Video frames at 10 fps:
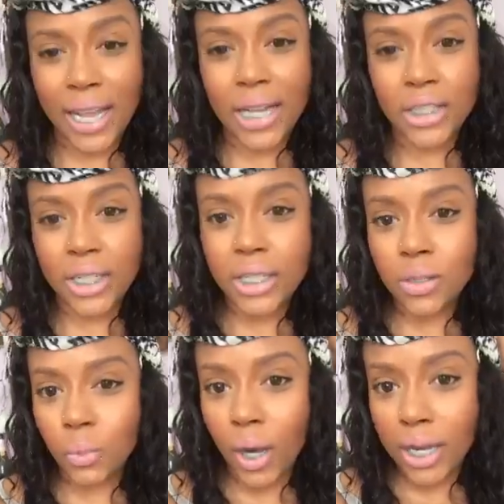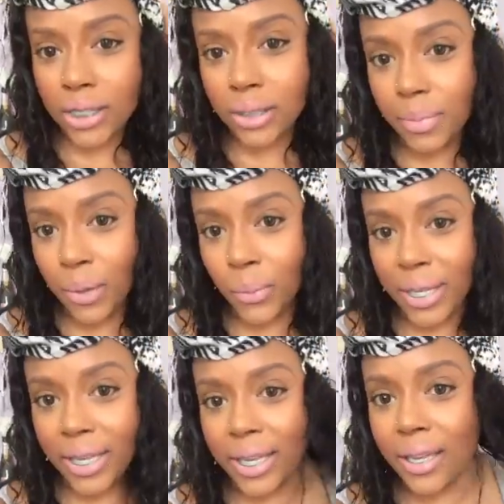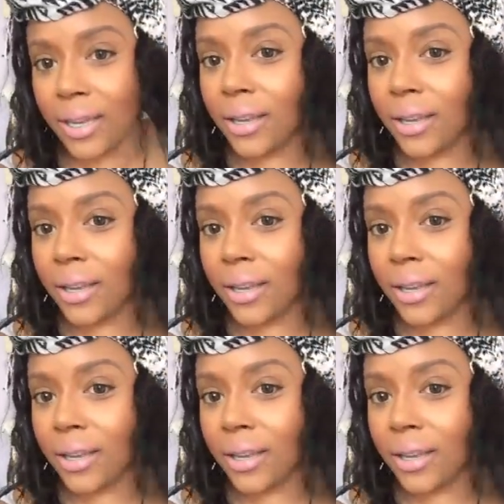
I just washed my wig.